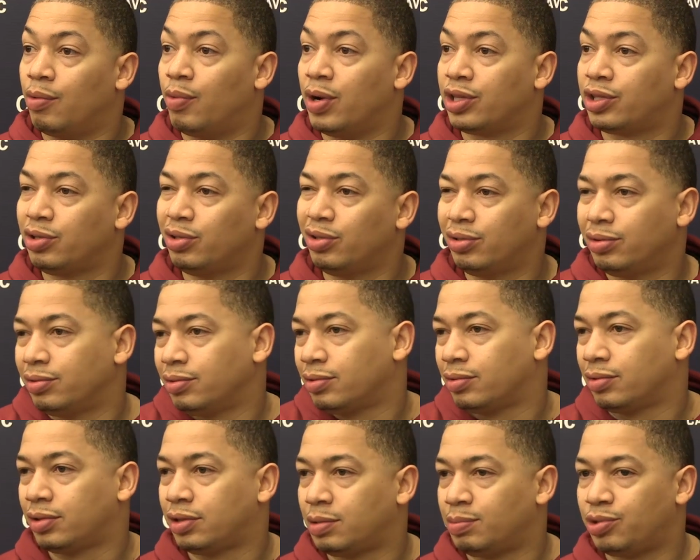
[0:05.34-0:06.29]
Went through
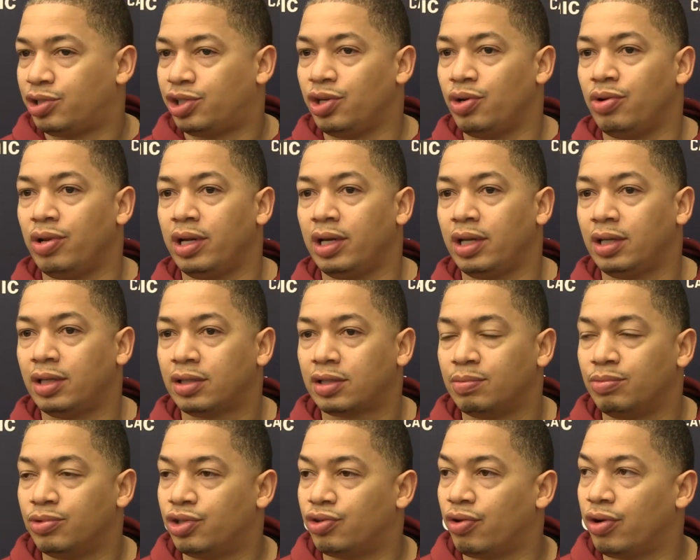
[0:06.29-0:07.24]
some shooting,
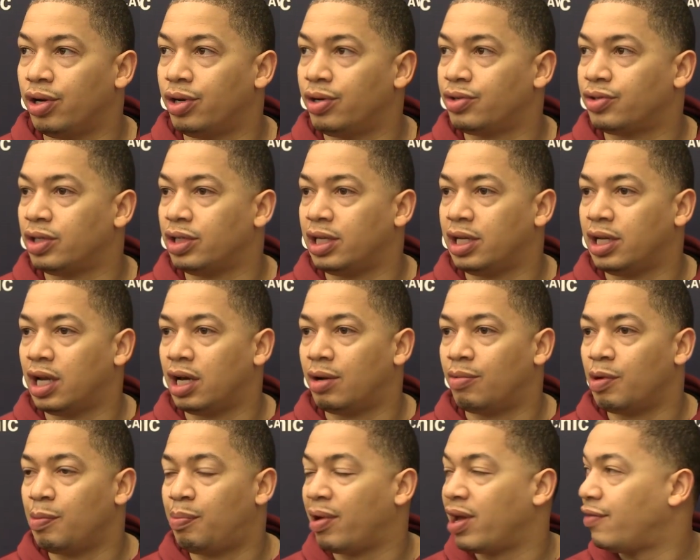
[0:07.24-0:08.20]
some drills, and
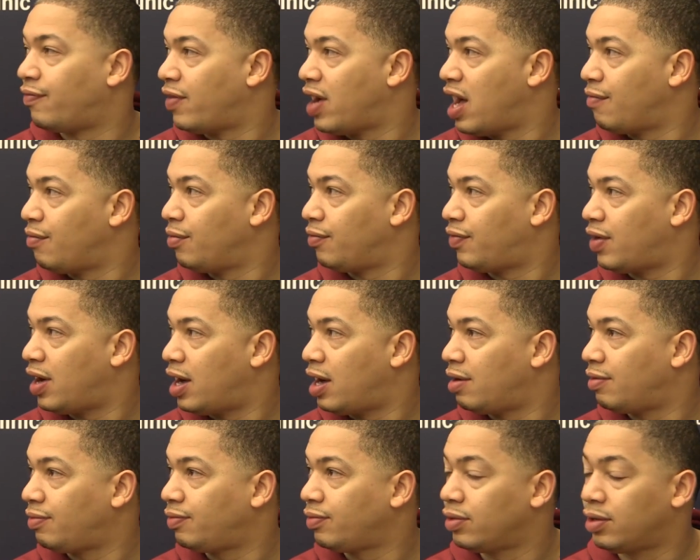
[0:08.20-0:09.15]
then we played
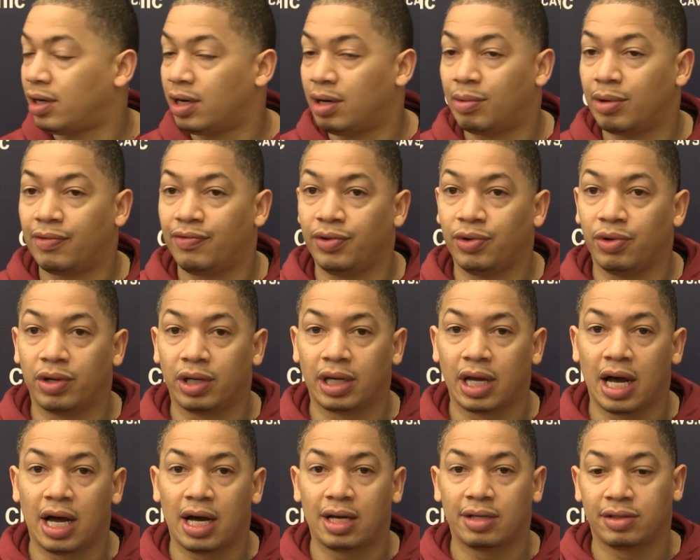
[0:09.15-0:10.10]
5-on-5 with a few of the
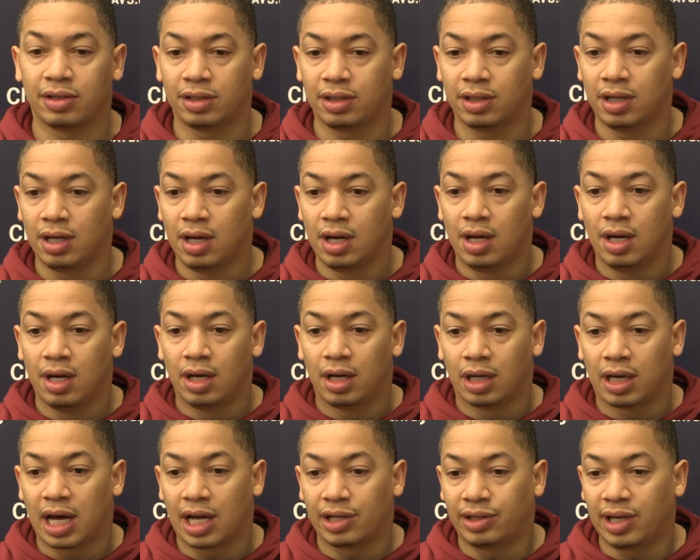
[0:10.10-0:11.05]
guys and
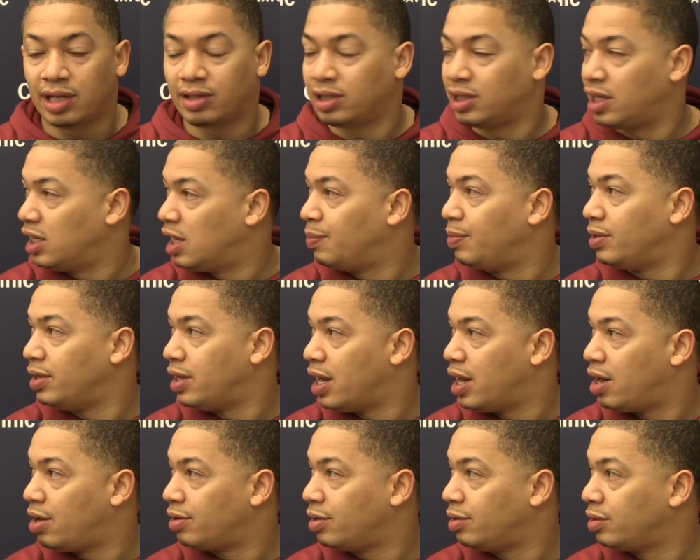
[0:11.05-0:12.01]
got a chance to get up and
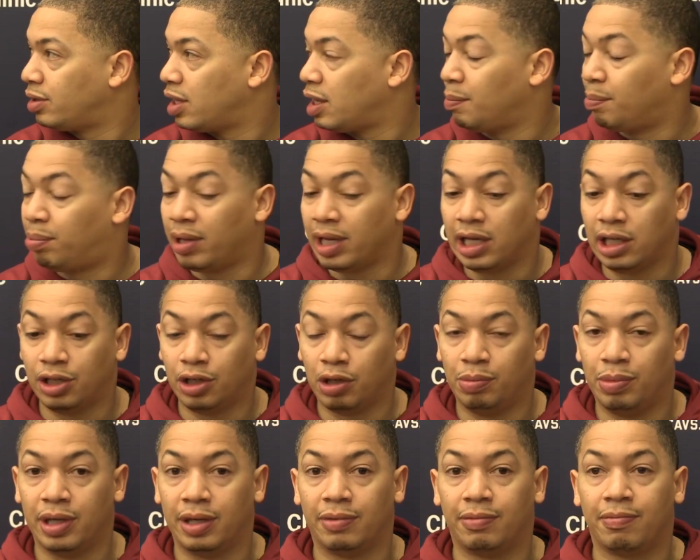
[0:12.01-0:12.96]
down and play a little
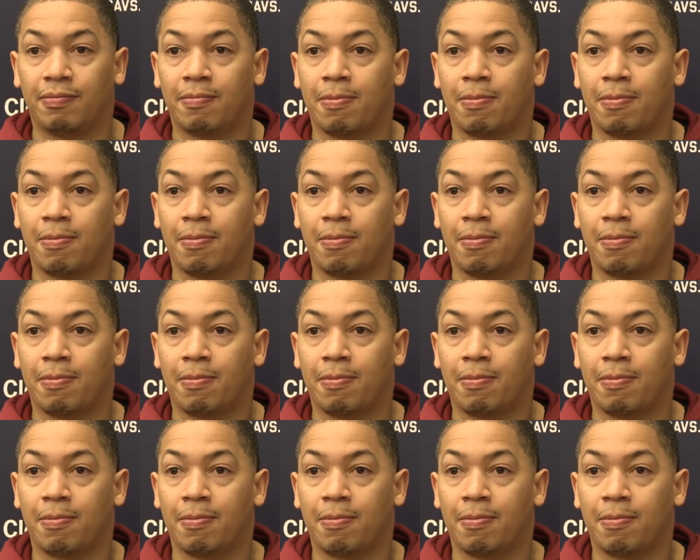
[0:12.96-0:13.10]
bit.